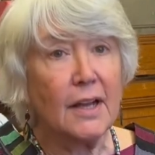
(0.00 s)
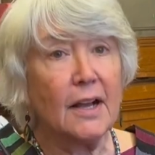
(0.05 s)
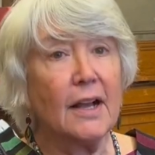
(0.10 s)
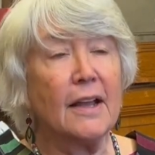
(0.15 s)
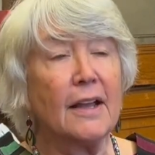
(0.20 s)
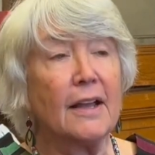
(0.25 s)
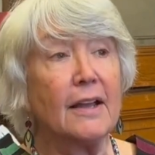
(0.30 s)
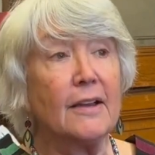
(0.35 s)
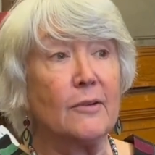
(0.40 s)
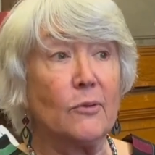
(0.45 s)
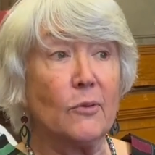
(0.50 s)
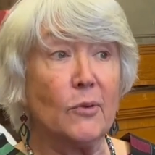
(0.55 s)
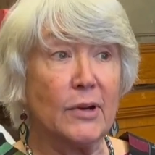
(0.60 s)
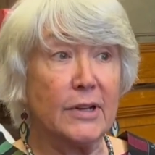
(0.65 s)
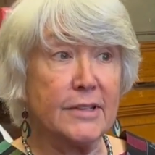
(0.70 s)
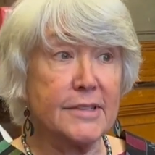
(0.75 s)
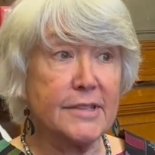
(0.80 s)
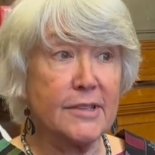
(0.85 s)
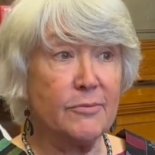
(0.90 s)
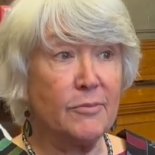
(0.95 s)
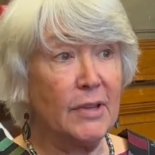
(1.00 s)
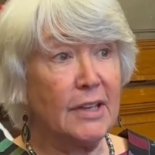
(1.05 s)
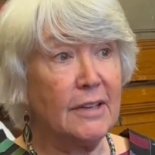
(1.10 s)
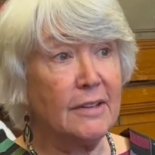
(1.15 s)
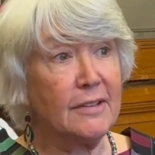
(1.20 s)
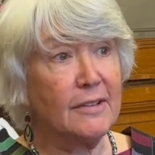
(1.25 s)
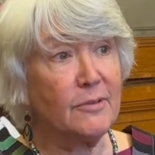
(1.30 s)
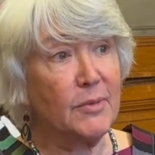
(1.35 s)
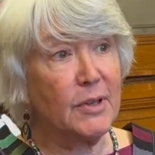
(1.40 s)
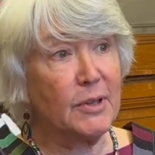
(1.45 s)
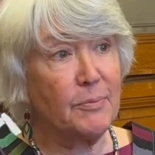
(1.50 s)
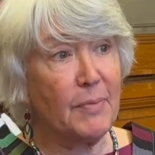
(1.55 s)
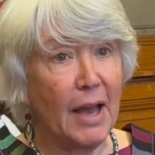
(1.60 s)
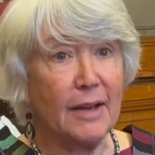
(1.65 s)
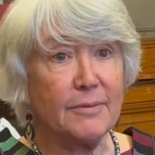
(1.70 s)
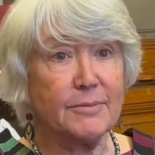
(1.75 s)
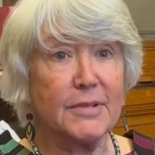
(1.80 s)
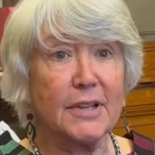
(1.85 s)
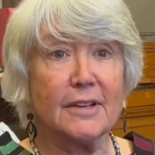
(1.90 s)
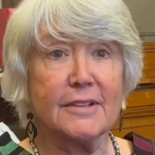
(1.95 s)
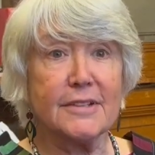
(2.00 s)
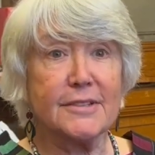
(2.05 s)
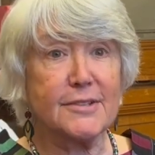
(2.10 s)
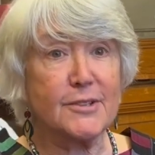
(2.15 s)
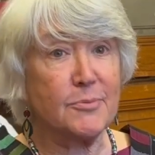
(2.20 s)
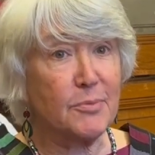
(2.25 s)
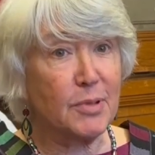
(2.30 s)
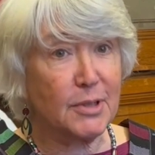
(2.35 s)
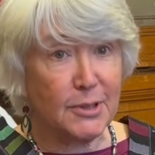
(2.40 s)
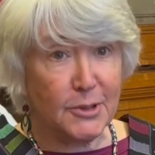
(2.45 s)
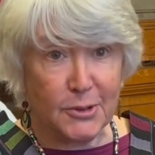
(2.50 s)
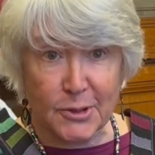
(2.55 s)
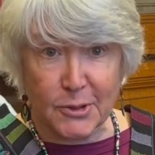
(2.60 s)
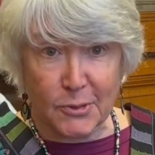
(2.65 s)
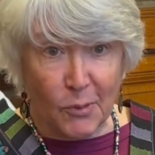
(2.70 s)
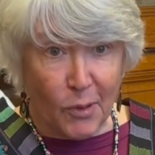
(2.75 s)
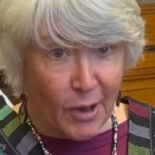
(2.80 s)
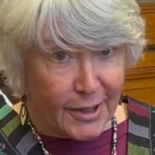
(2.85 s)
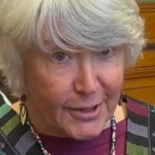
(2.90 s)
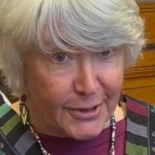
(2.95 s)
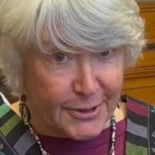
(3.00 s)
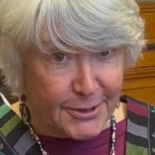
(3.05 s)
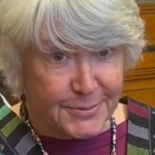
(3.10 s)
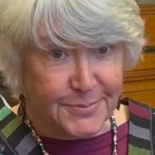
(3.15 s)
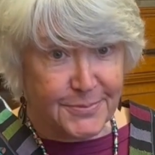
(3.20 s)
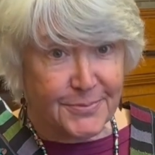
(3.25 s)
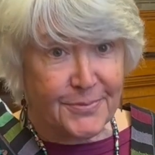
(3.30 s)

and what does it mean to be baptized in polluted water.